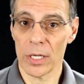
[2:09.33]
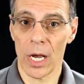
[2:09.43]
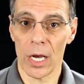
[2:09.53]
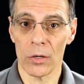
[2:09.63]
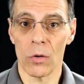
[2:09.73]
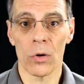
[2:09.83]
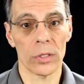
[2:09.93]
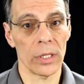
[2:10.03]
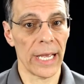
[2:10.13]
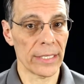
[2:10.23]
condo or
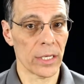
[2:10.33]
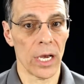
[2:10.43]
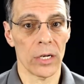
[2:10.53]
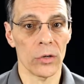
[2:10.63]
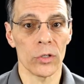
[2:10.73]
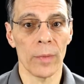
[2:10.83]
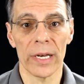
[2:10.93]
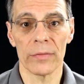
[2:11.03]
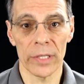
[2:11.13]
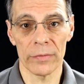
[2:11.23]
the last condo you might
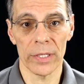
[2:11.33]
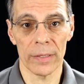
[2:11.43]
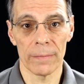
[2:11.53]
have lived in.